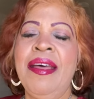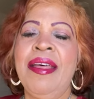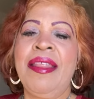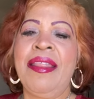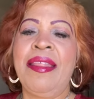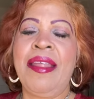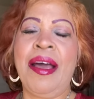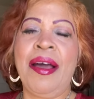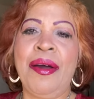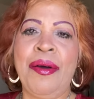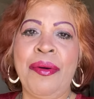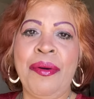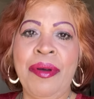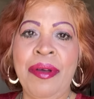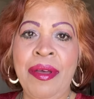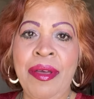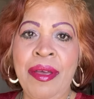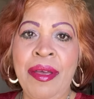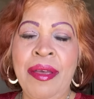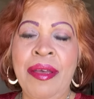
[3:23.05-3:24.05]
Now,
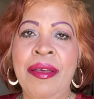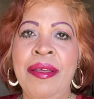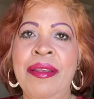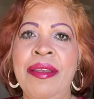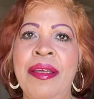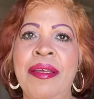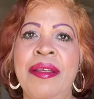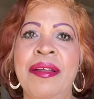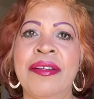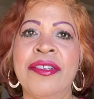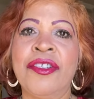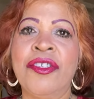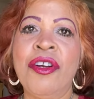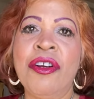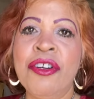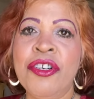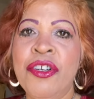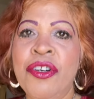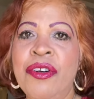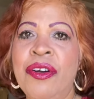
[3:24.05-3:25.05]
the
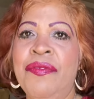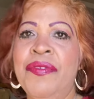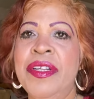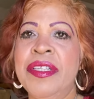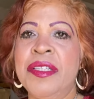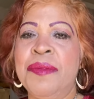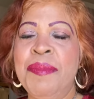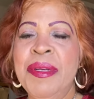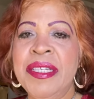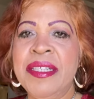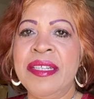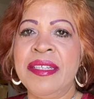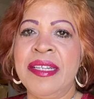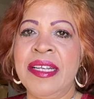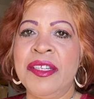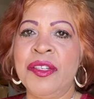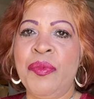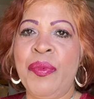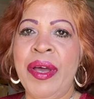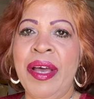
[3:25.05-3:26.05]
structure of this business
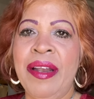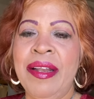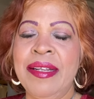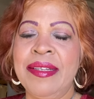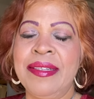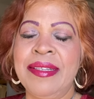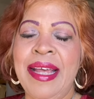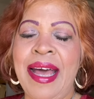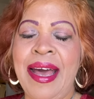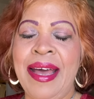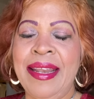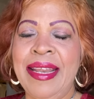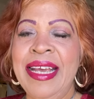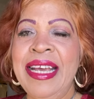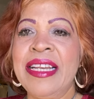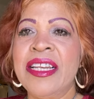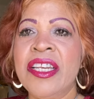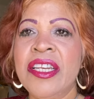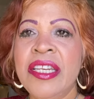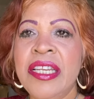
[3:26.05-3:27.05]
as well is that
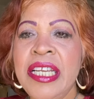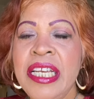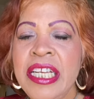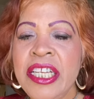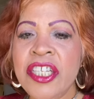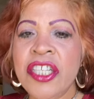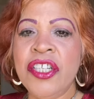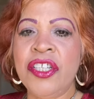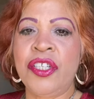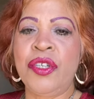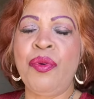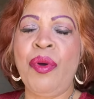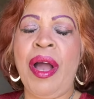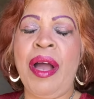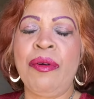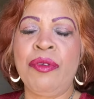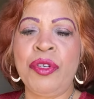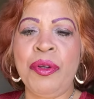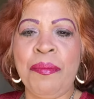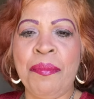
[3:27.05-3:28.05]
it teaches you
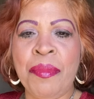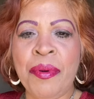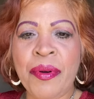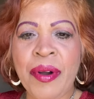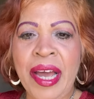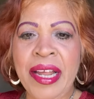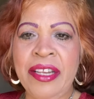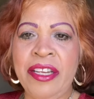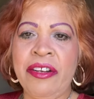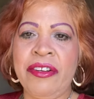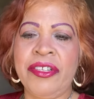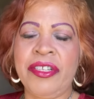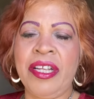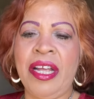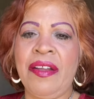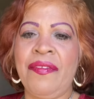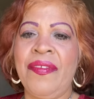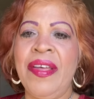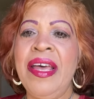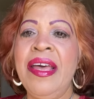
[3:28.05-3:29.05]
how to brand
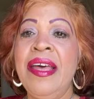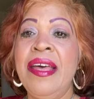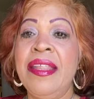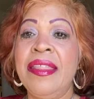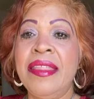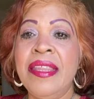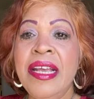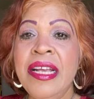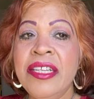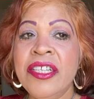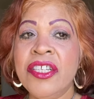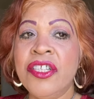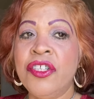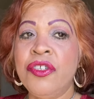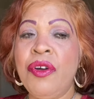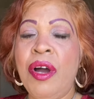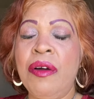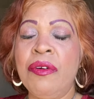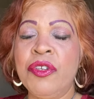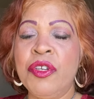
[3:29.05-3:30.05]
yourself, teaches you
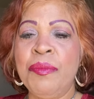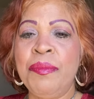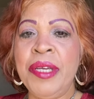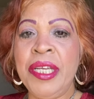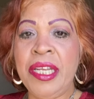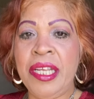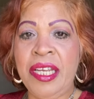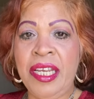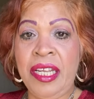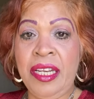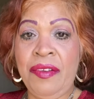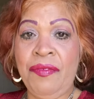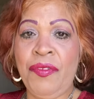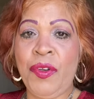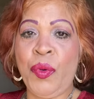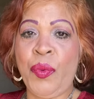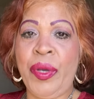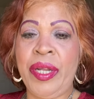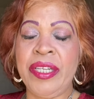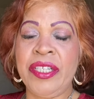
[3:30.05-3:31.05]
how to be the
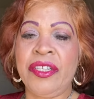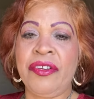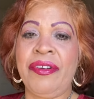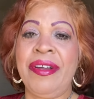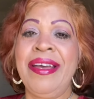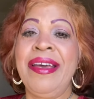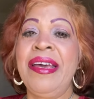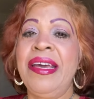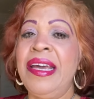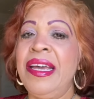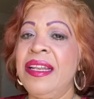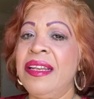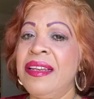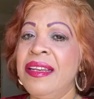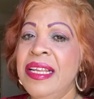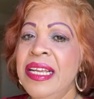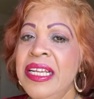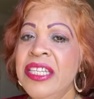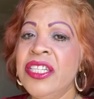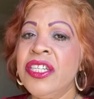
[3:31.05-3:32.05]
influencer. It
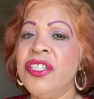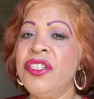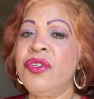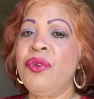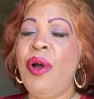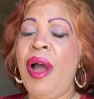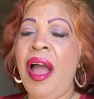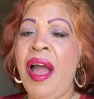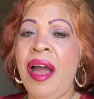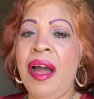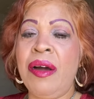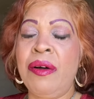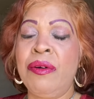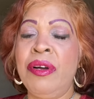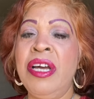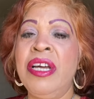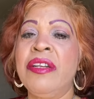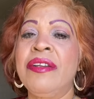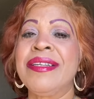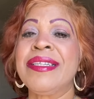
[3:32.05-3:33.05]
teaches you how
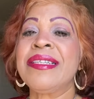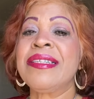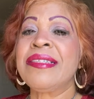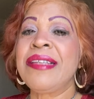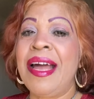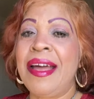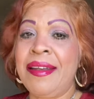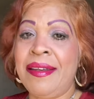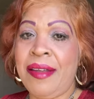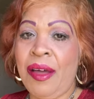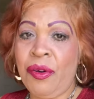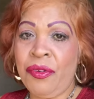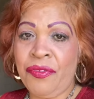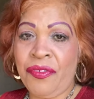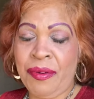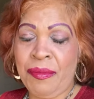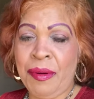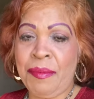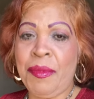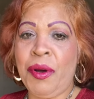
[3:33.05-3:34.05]
to stand out
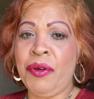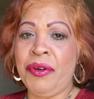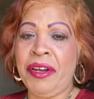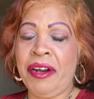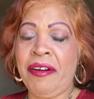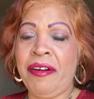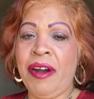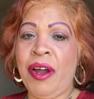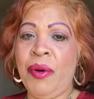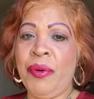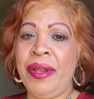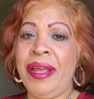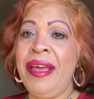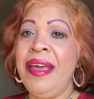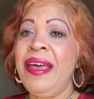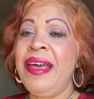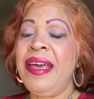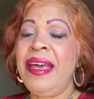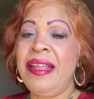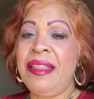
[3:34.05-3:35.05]
from among the crowd.
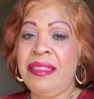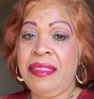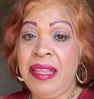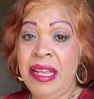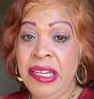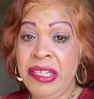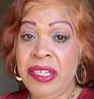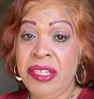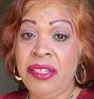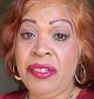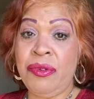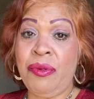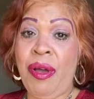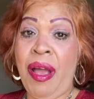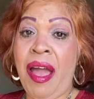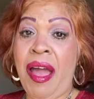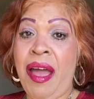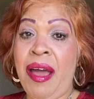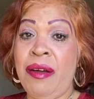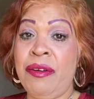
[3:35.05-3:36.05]
It teaches you
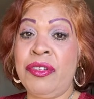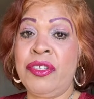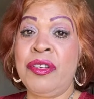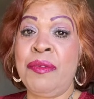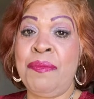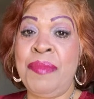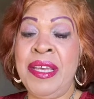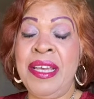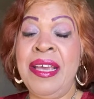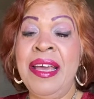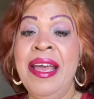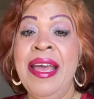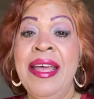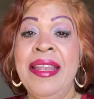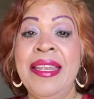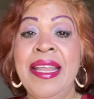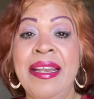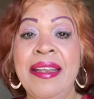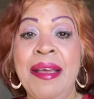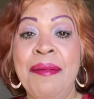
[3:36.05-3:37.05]
how to be
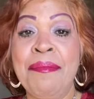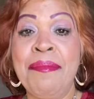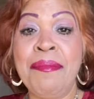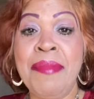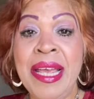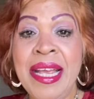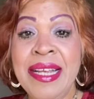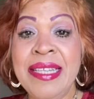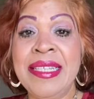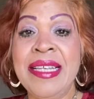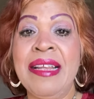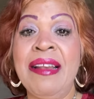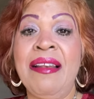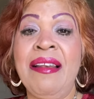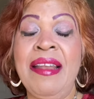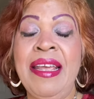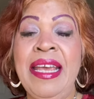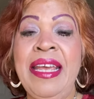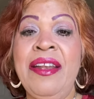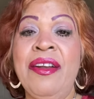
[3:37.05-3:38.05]
that amazing
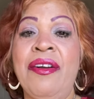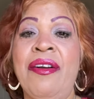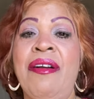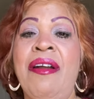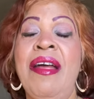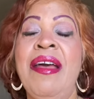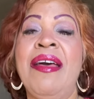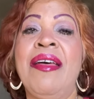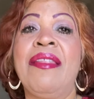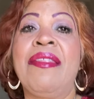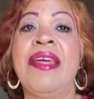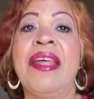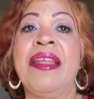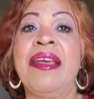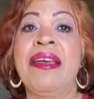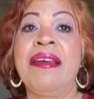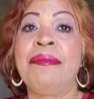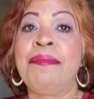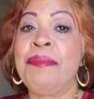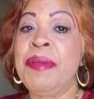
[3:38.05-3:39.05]
leader that
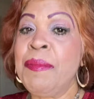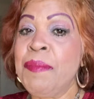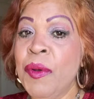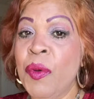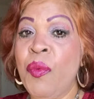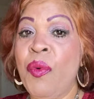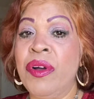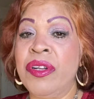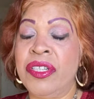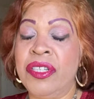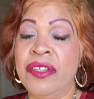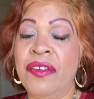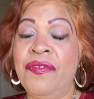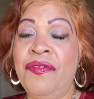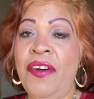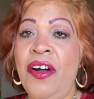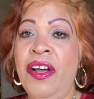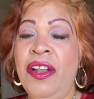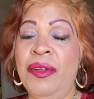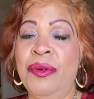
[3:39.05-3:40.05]
people wants to
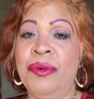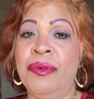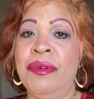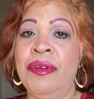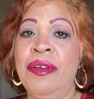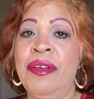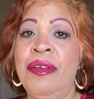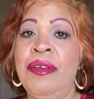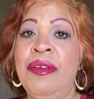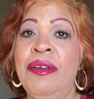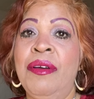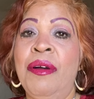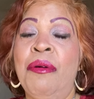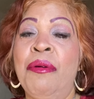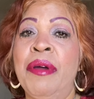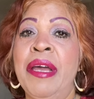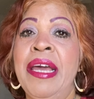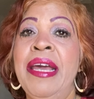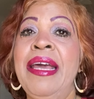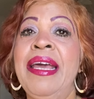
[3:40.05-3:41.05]
follow,
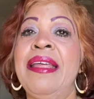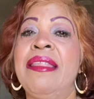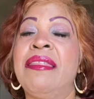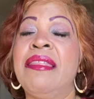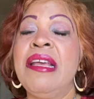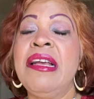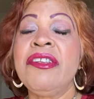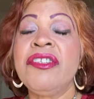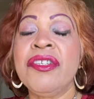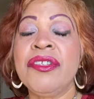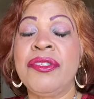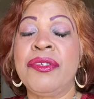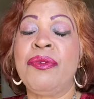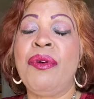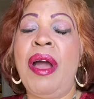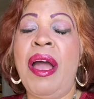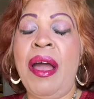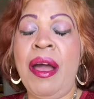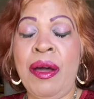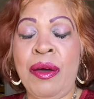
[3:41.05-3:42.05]
okay? It teaches you
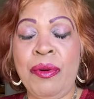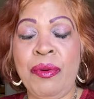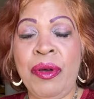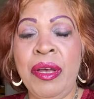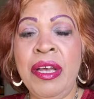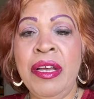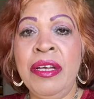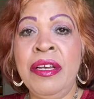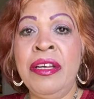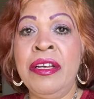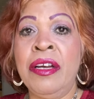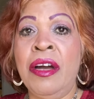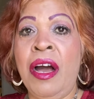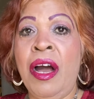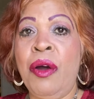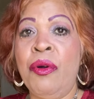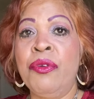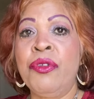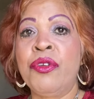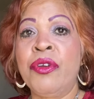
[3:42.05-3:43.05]
how,
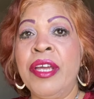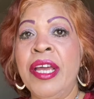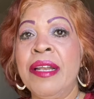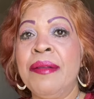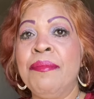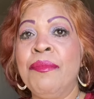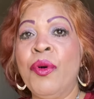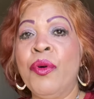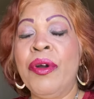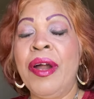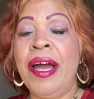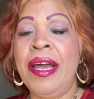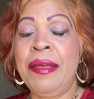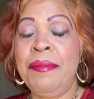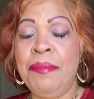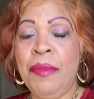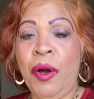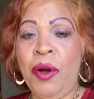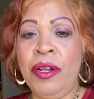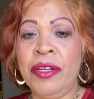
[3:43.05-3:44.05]
how to get more
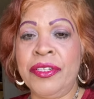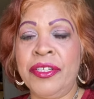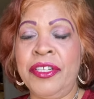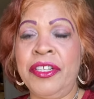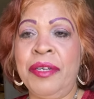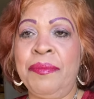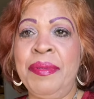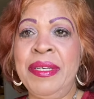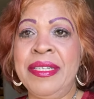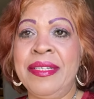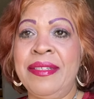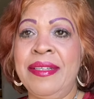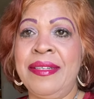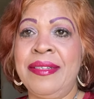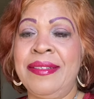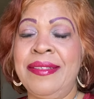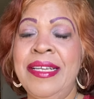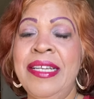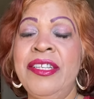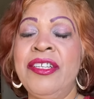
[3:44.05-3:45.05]
eyeballs on your business,
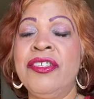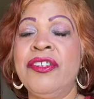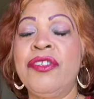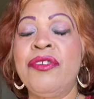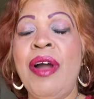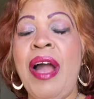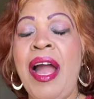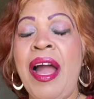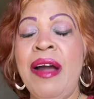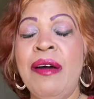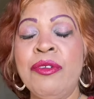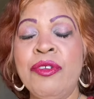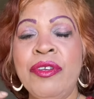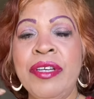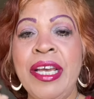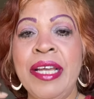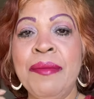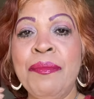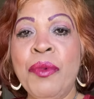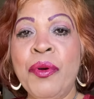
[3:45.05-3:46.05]
teaches you how to
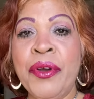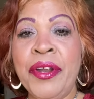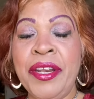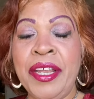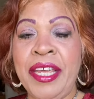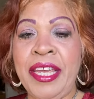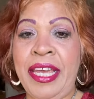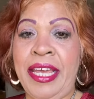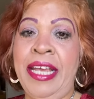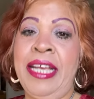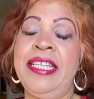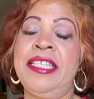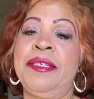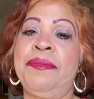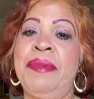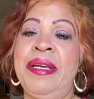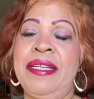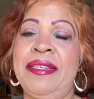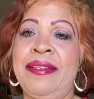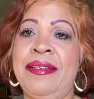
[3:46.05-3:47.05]
get more
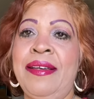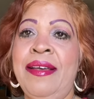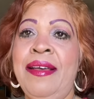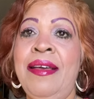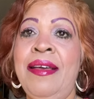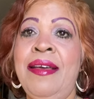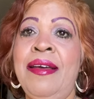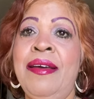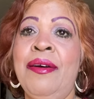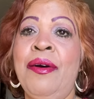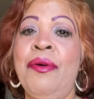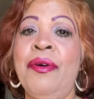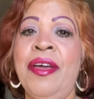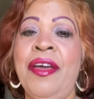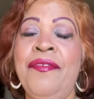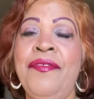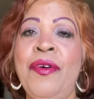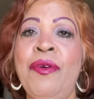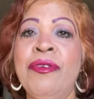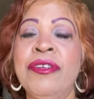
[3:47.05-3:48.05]
engagement. Okay,
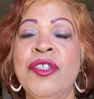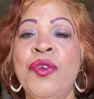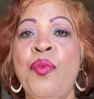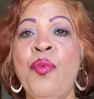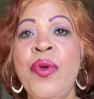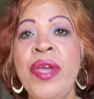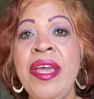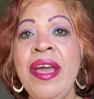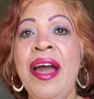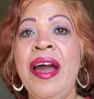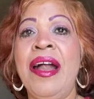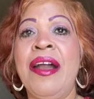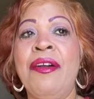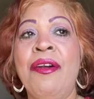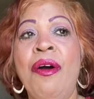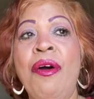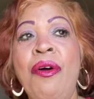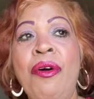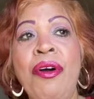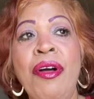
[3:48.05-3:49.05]
folks, we are
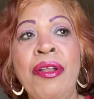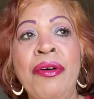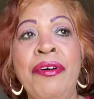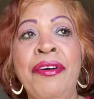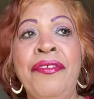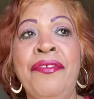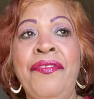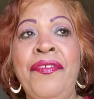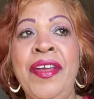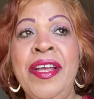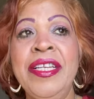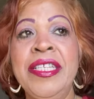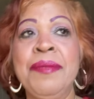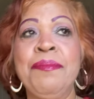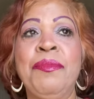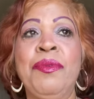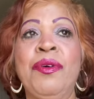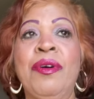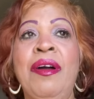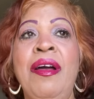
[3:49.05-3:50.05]
all on
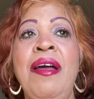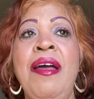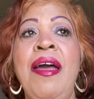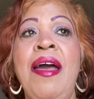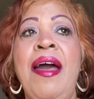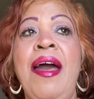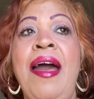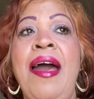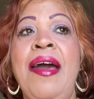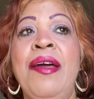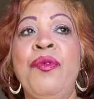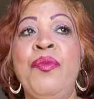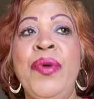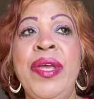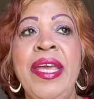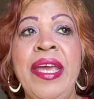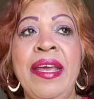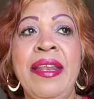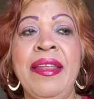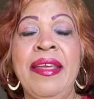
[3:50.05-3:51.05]
Facebook and we
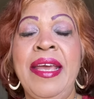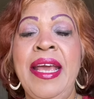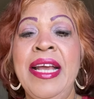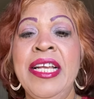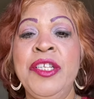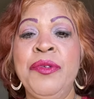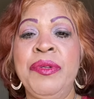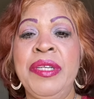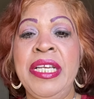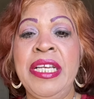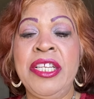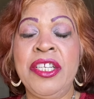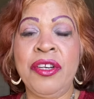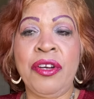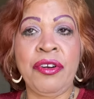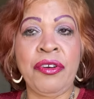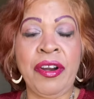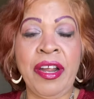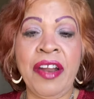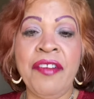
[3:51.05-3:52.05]
engage with each
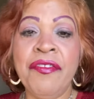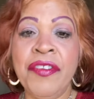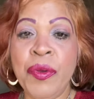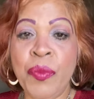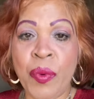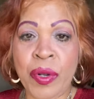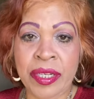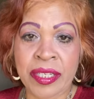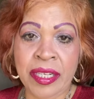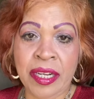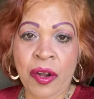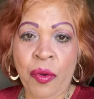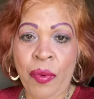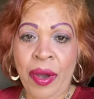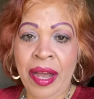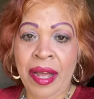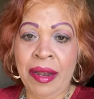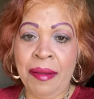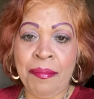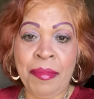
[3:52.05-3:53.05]
other every once in a
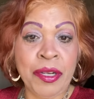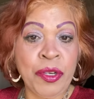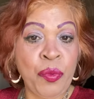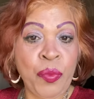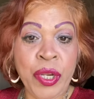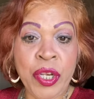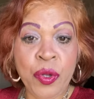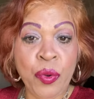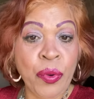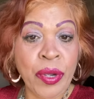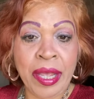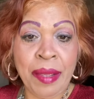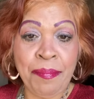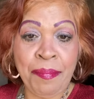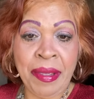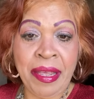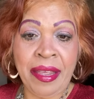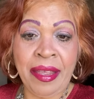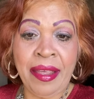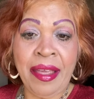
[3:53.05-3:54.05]
while, but we don't get
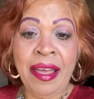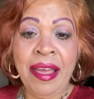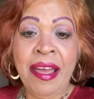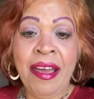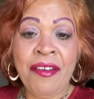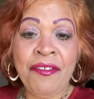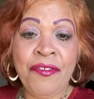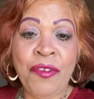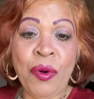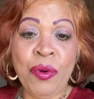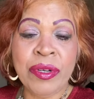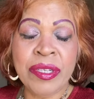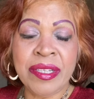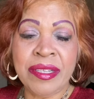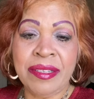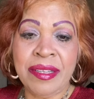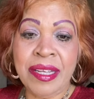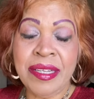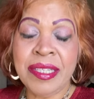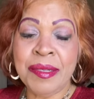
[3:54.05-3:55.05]
paid. Folks,
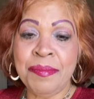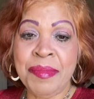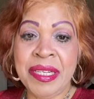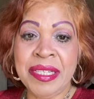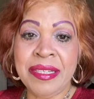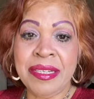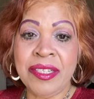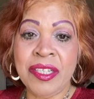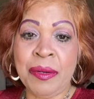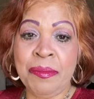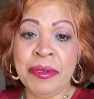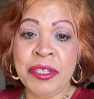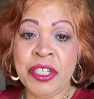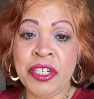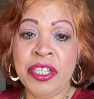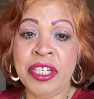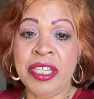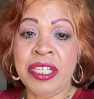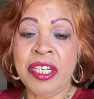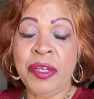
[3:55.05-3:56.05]
this business
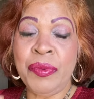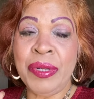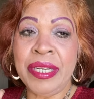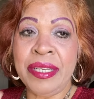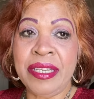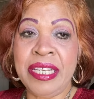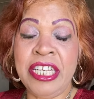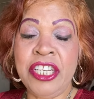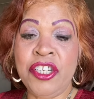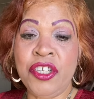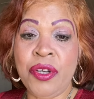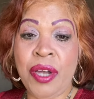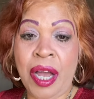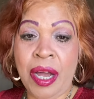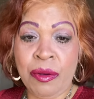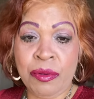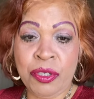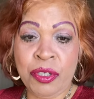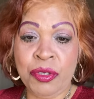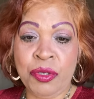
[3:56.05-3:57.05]
opportunity will teach you
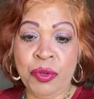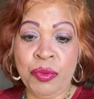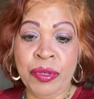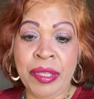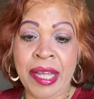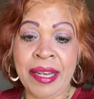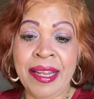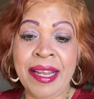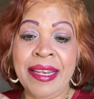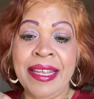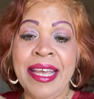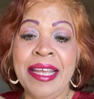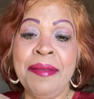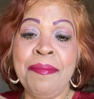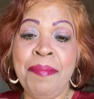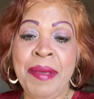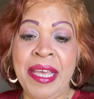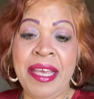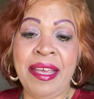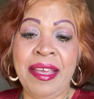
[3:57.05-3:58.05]
how to do that and get
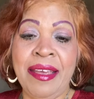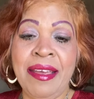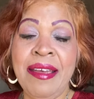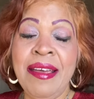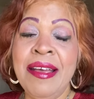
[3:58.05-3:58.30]
paid.